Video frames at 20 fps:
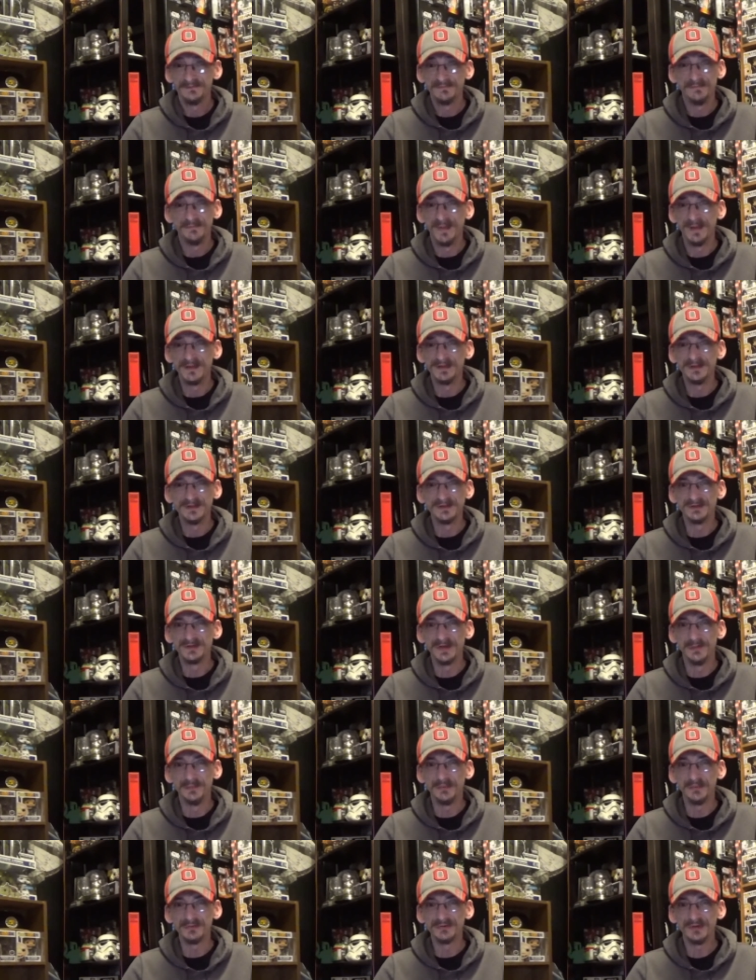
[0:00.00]
But just
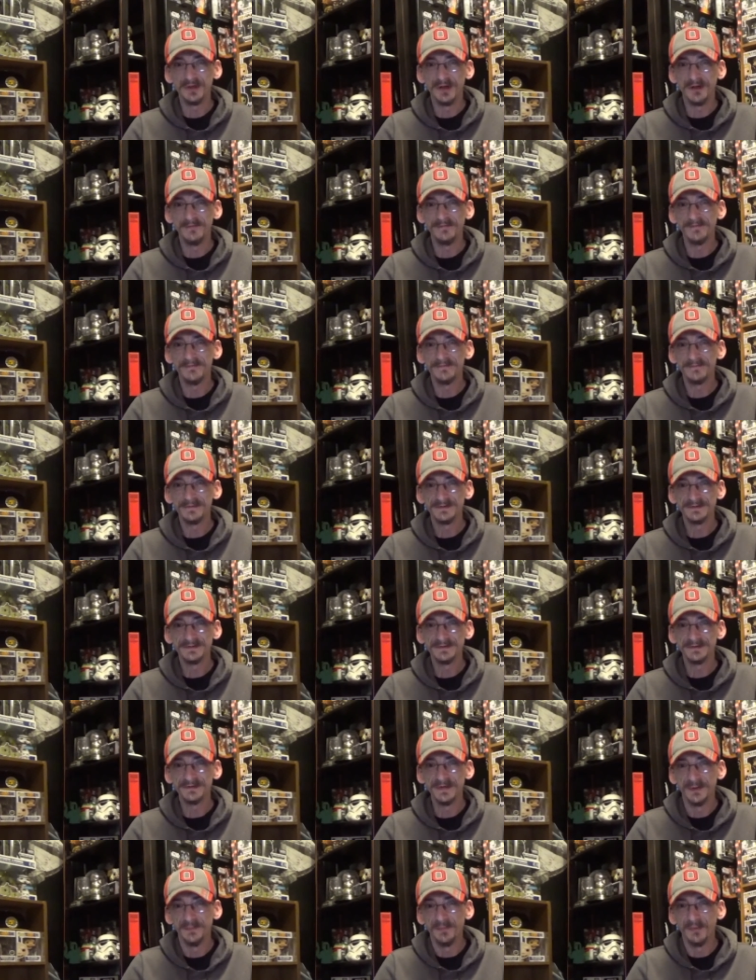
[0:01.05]
simple stuff. Just a
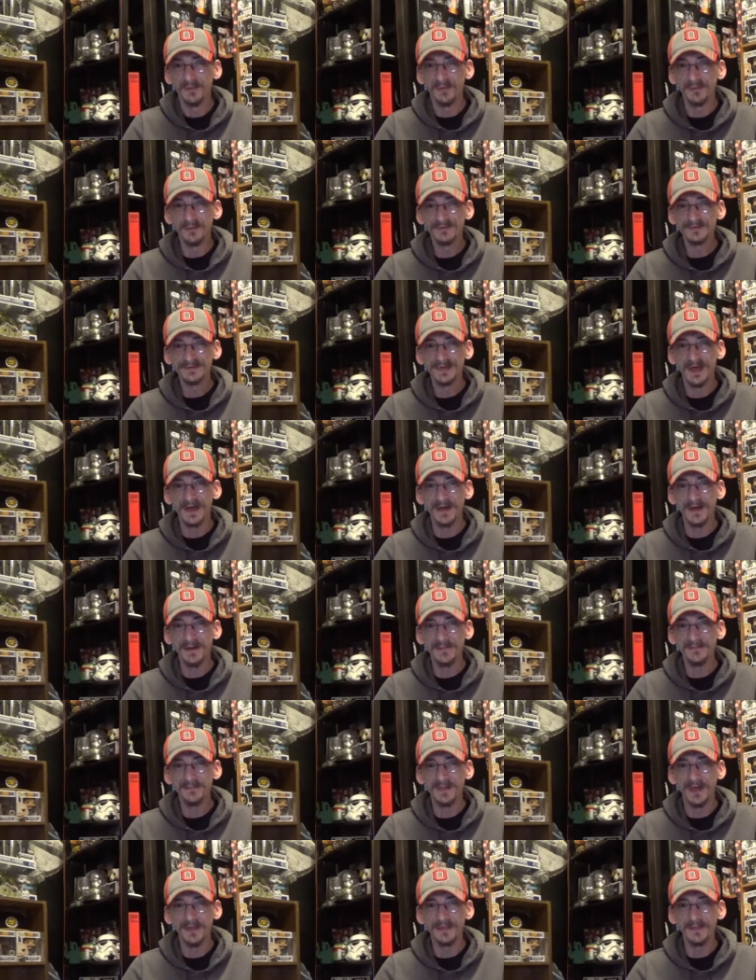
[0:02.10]
simple
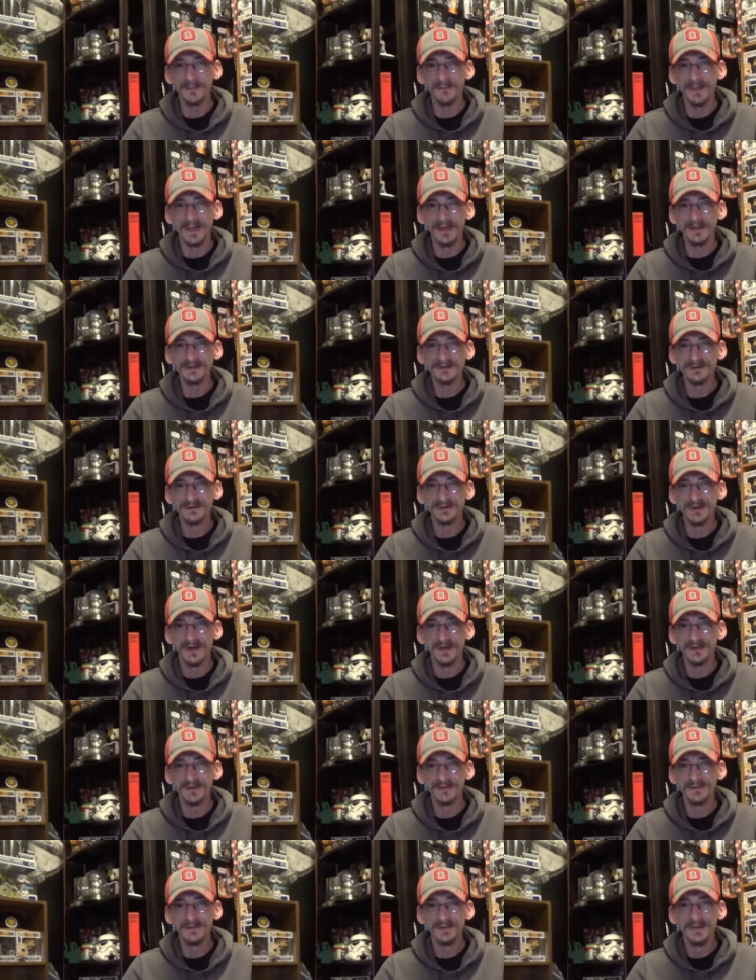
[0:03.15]
setup. Nothing major.
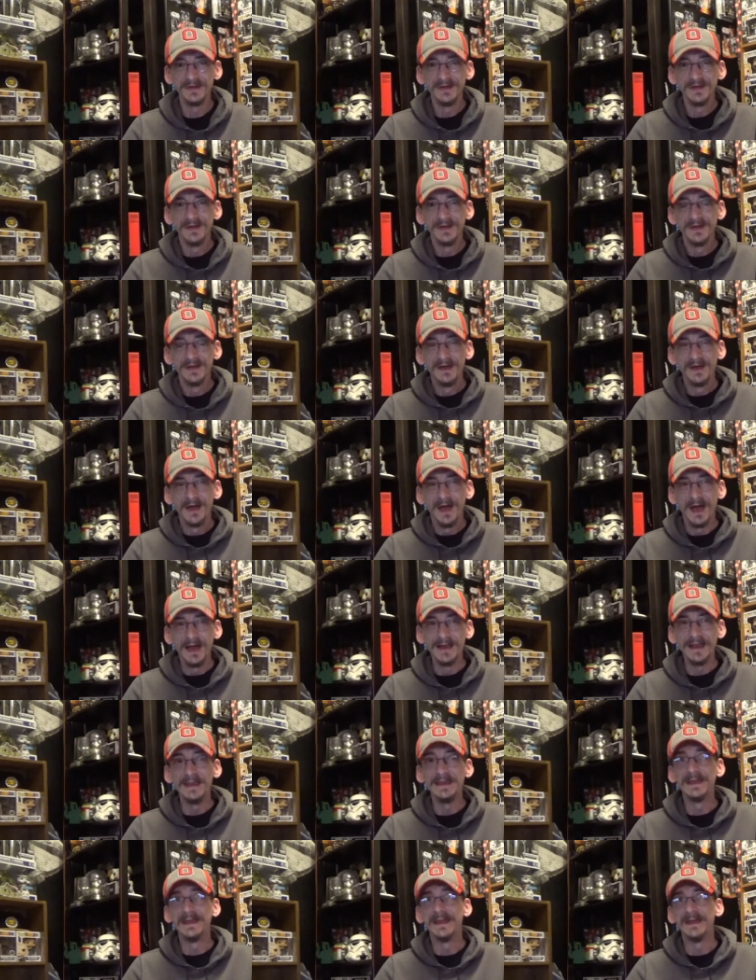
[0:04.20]
Nothing. I
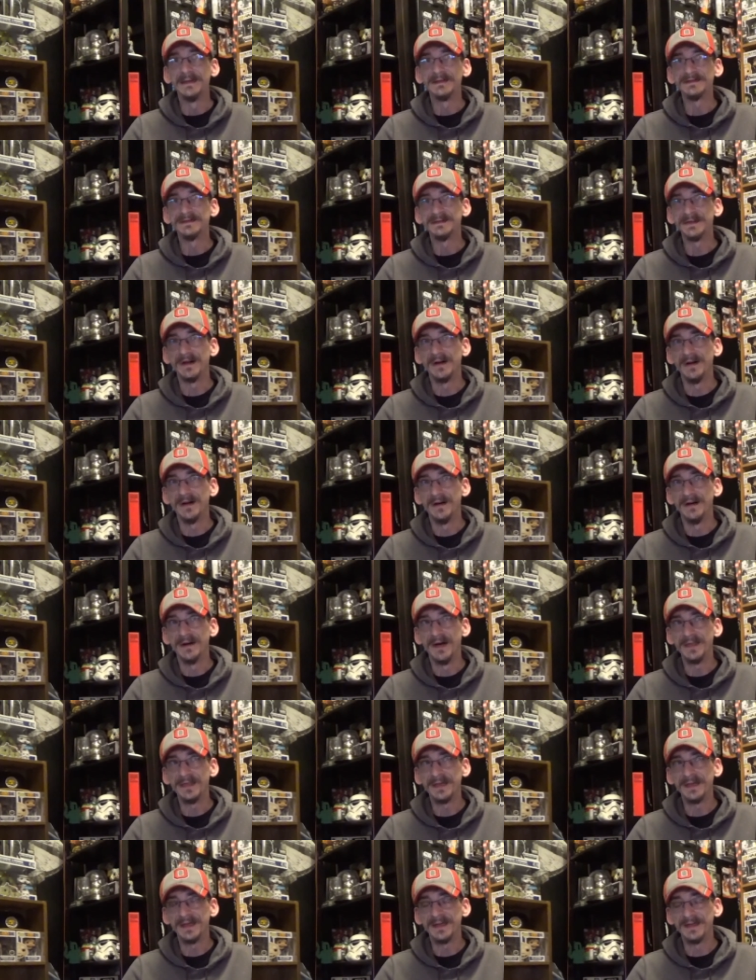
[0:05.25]
need to get, uh, I
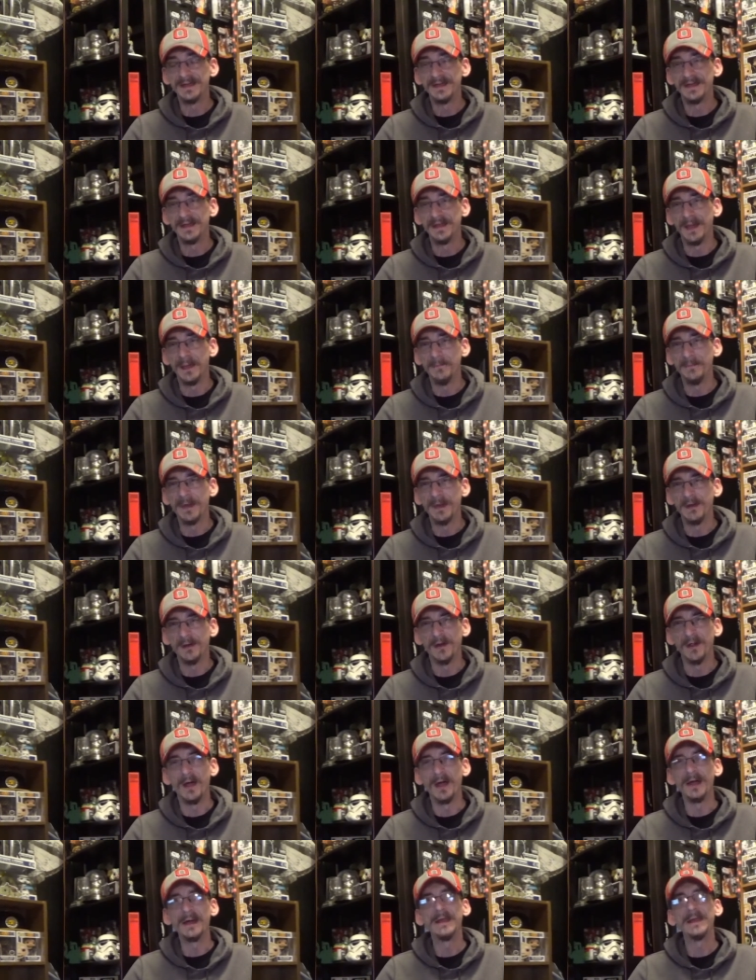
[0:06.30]
think I need to get better
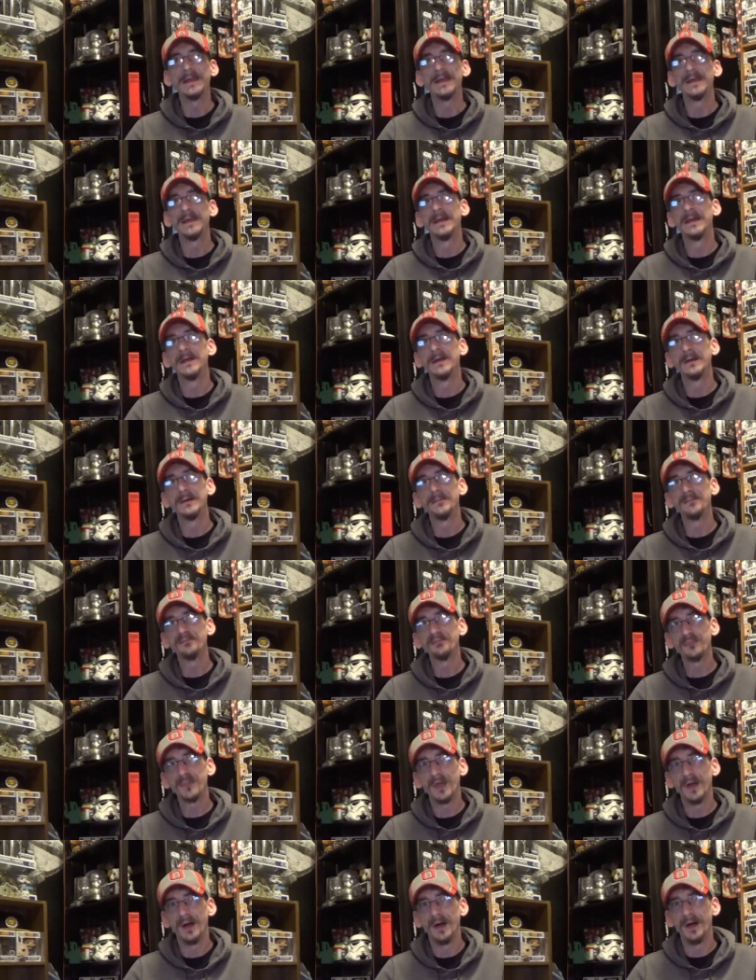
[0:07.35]
lighting in here.
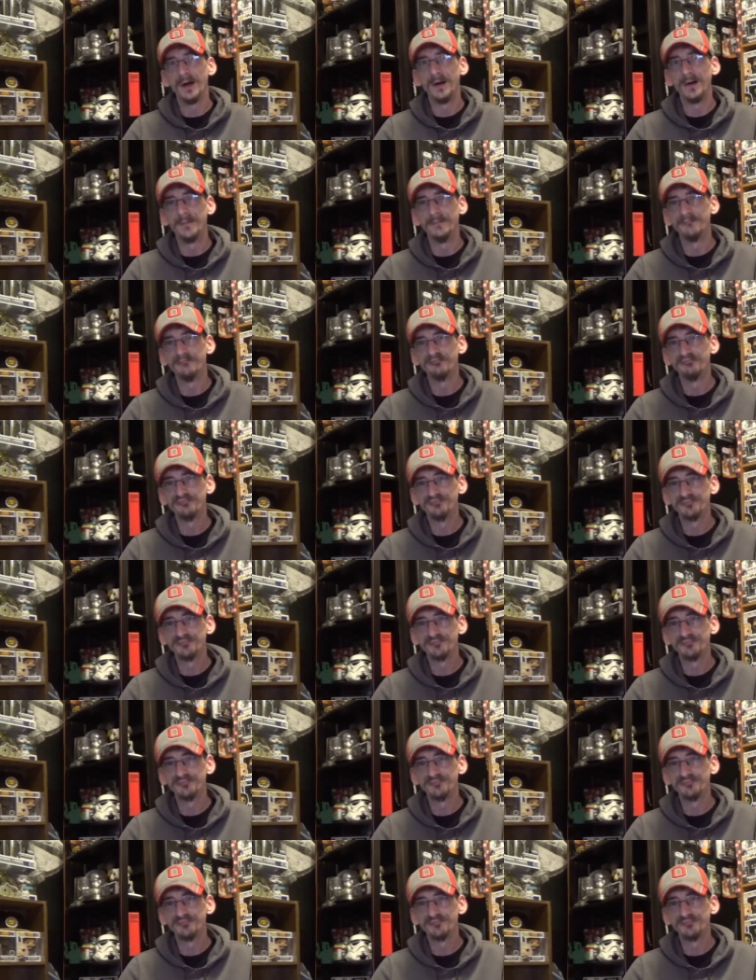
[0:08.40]
Um,